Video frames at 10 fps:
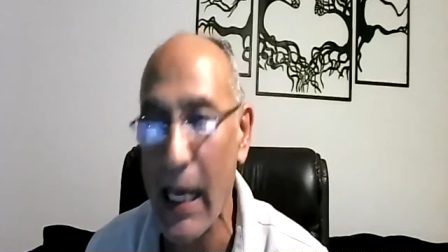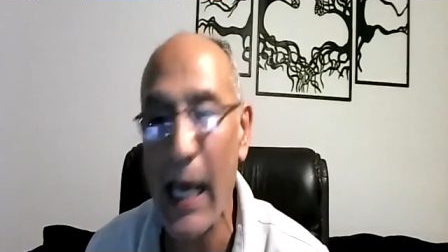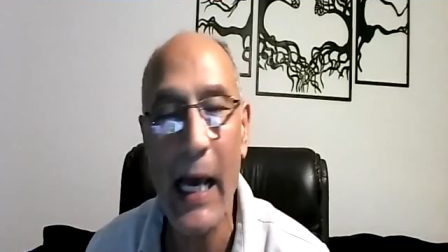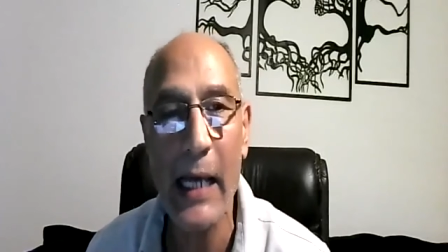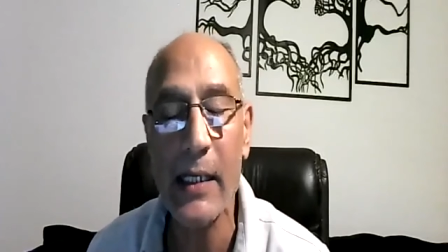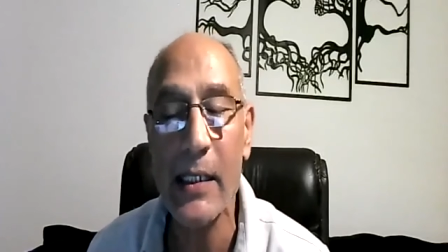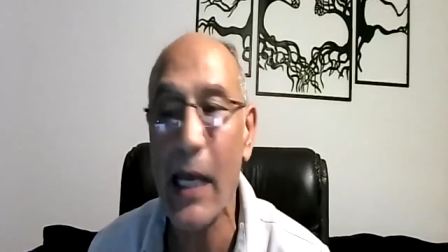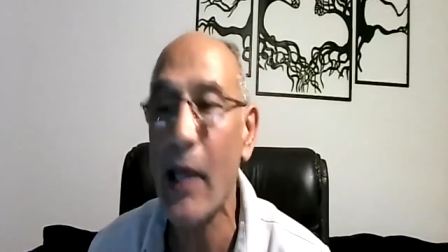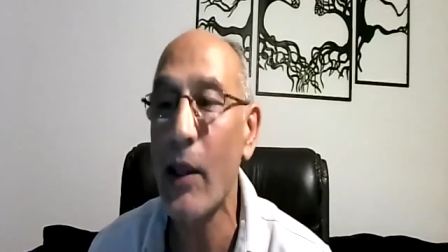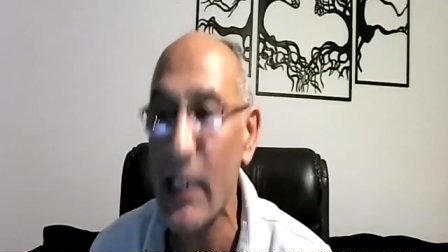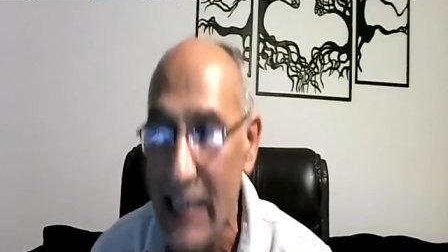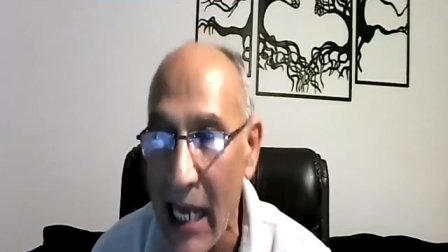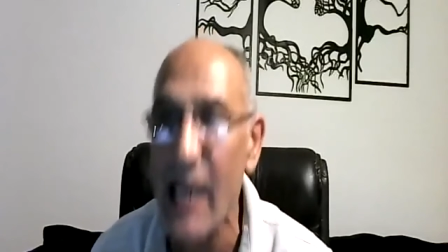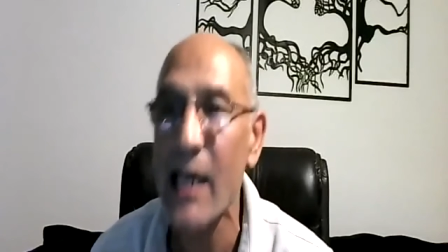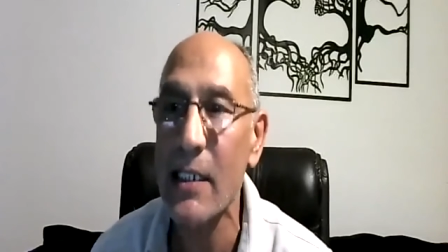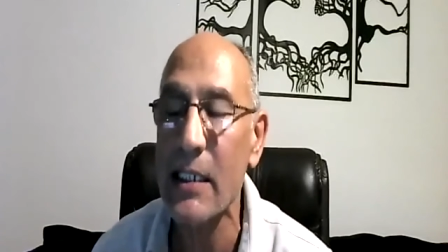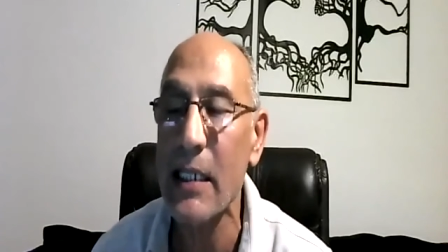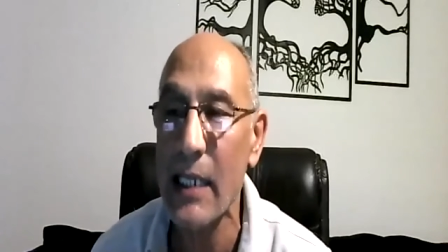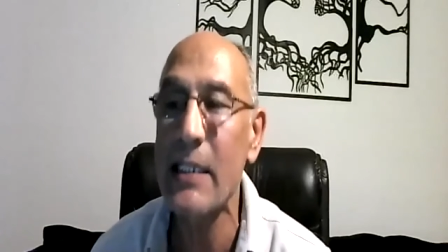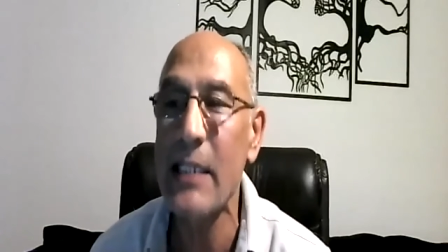and the science
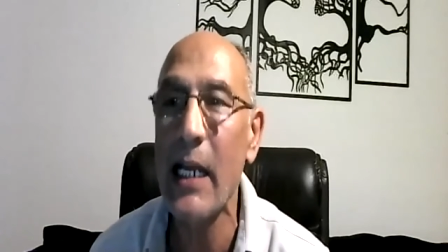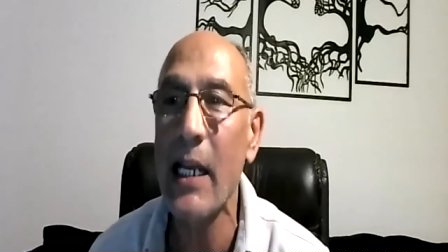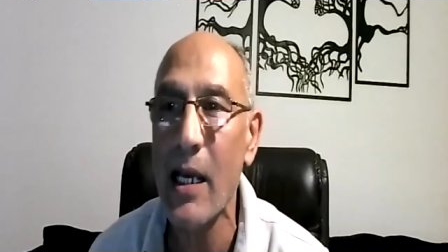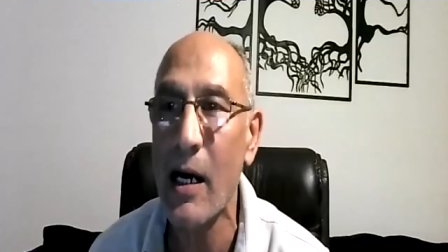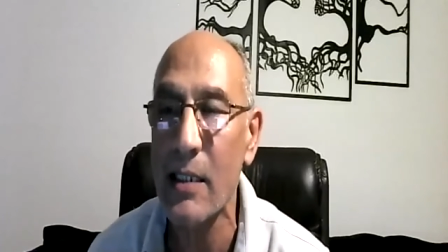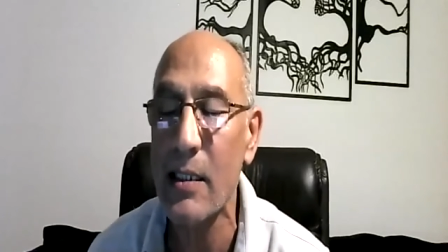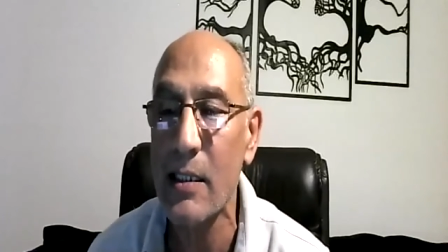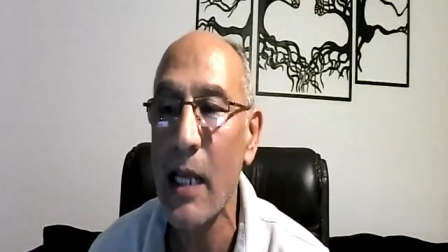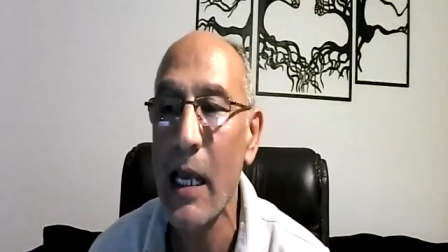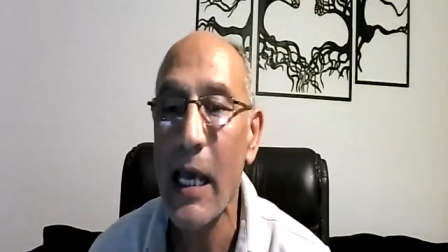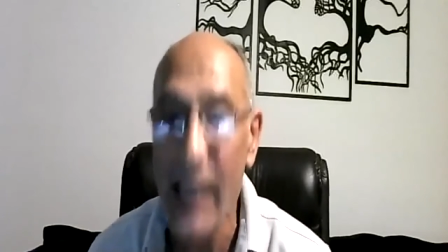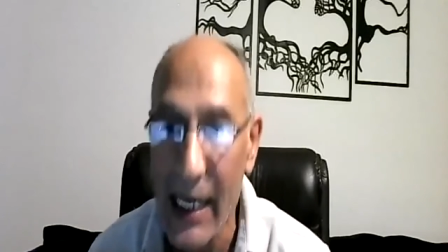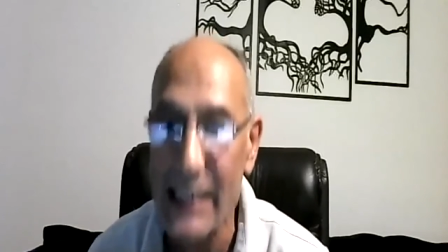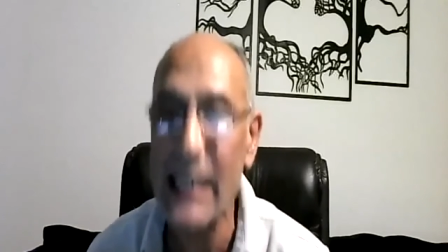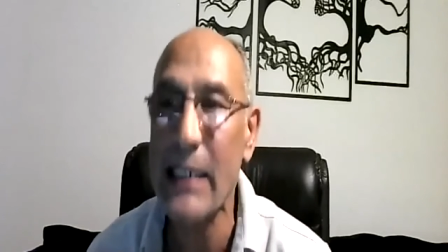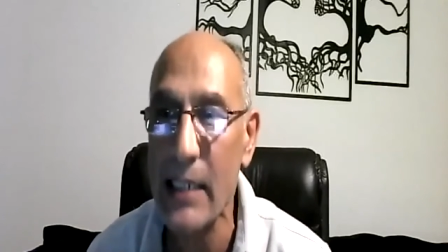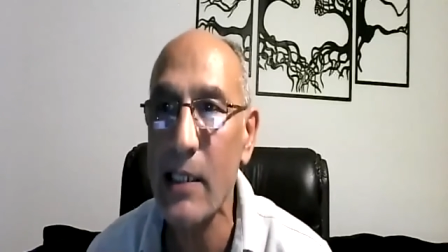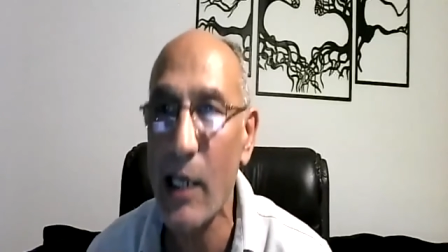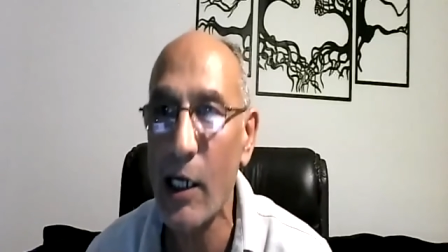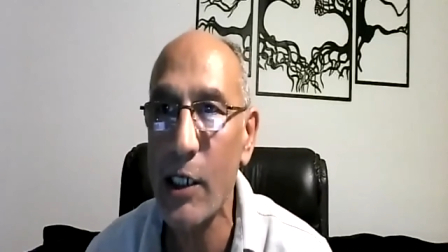is telling us that it is
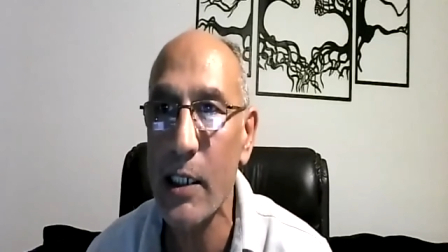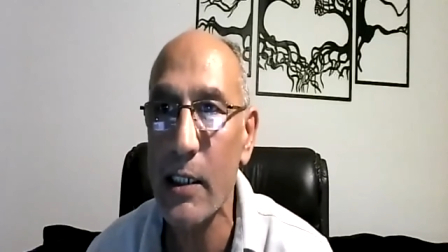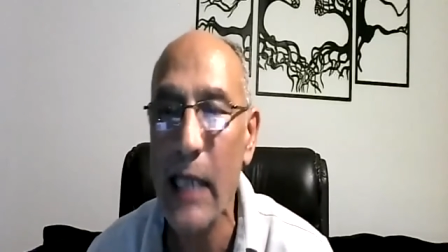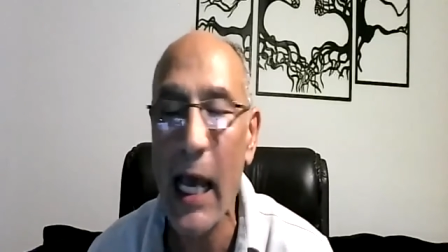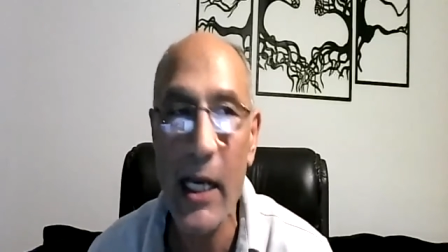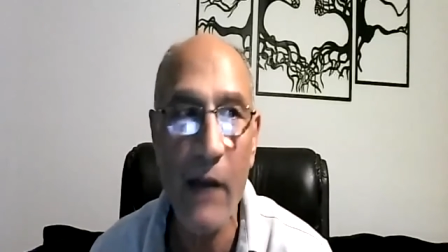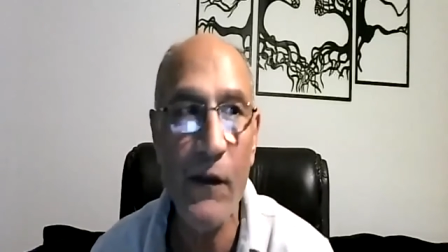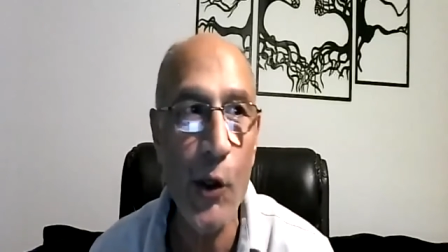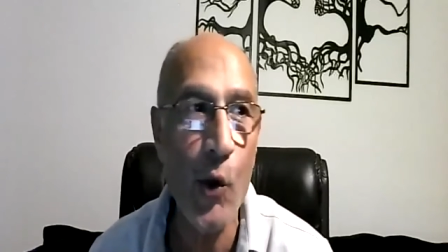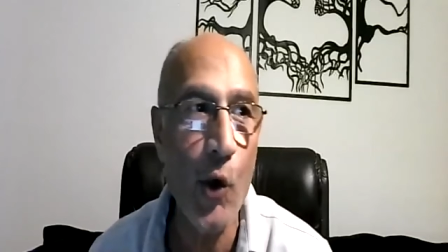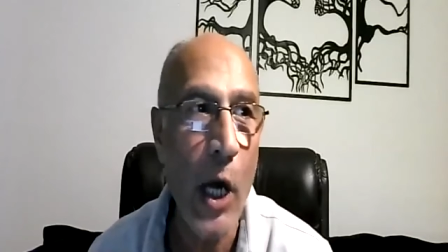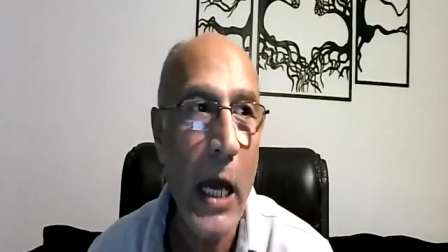urgent. And if you